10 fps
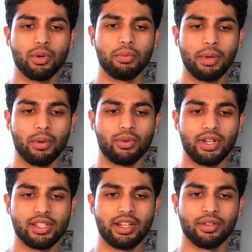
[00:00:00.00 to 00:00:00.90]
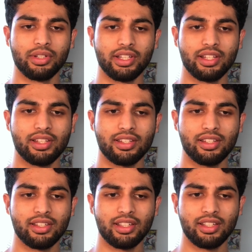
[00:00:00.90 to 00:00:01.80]
be able to resonate with this
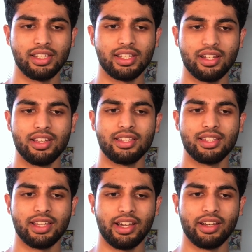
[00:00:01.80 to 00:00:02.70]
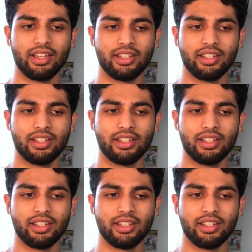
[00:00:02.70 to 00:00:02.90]
in today's society.